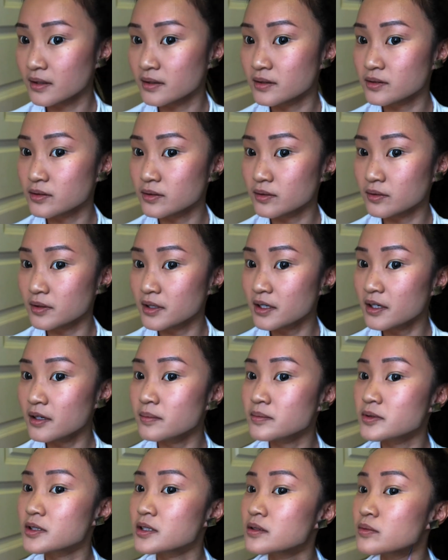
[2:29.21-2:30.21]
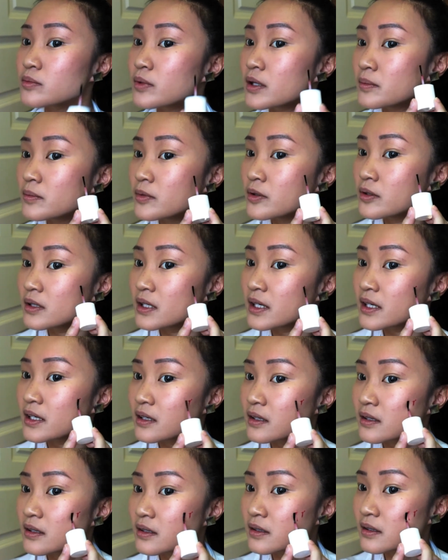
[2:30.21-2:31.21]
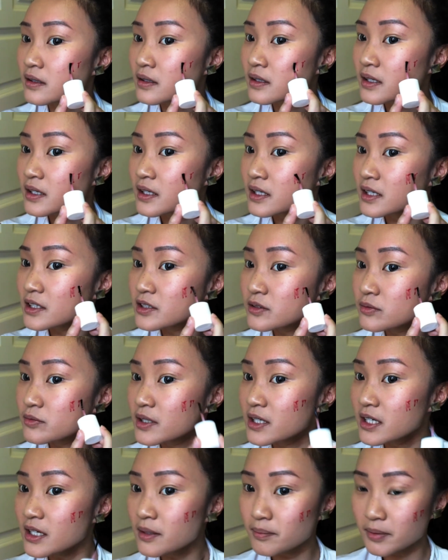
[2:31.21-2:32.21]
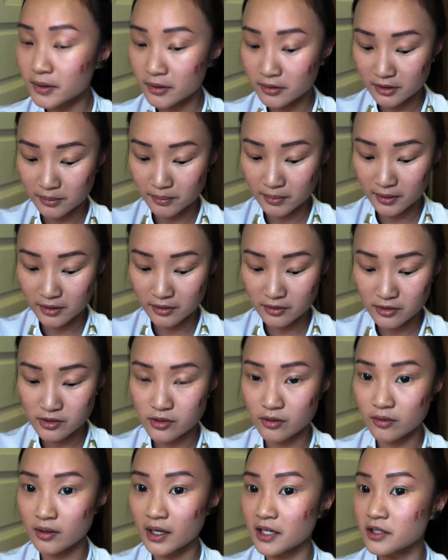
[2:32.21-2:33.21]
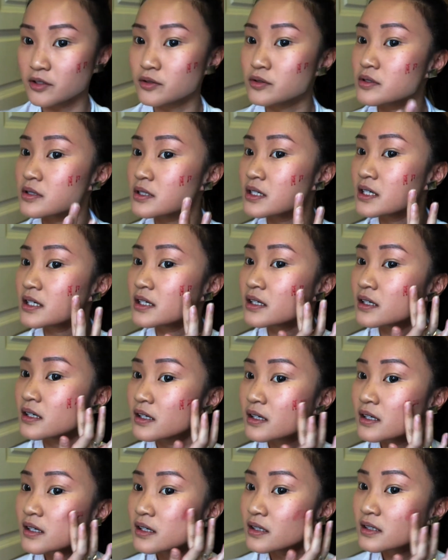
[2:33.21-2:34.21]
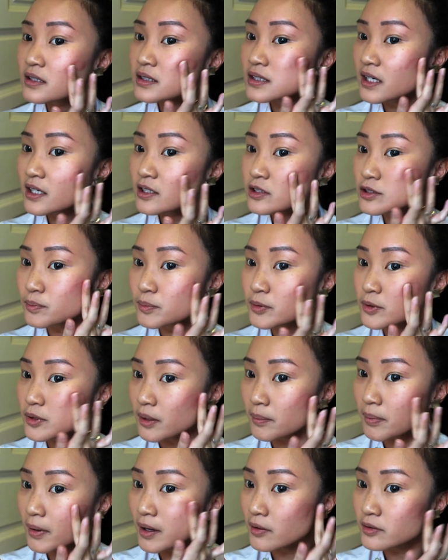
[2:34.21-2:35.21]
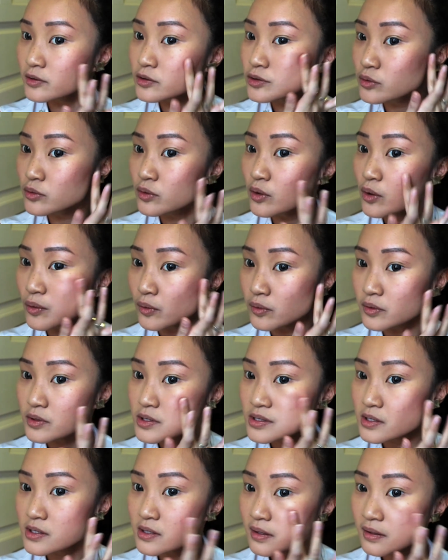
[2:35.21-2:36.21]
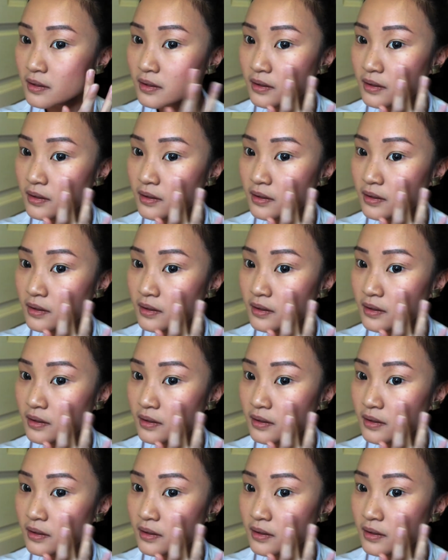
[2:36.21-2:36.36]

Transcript: So yeah, just one more layer. It's really buildable, so I usually tend to put about 2 coats.